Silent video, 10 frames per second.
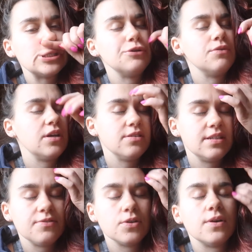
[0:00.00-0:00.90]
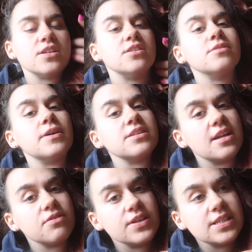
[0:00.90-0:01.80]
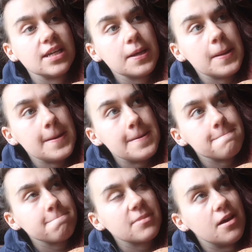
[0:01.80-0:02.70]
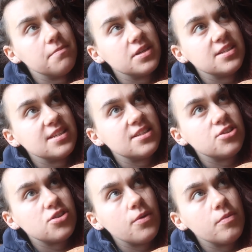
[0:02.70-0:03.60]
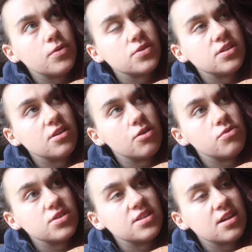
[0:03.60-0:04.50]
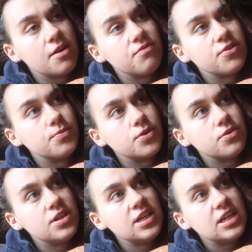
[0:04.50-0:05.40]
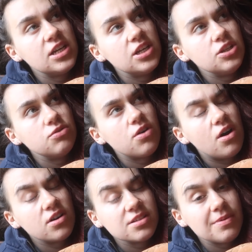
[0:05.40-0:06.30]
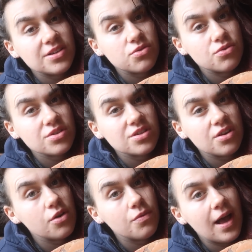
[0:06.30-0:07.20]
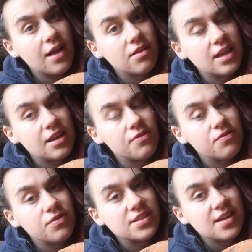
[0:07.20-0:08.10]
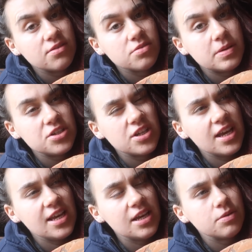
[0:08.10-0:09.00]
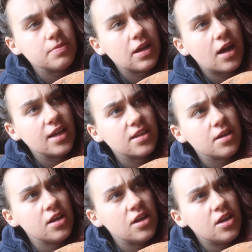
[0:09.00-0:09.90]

Sue loads of different questions about saddle fitting um, because it's so important that the horses are comfortable. You can't expect your horse to go well if the saddle's pinching it. It would be like,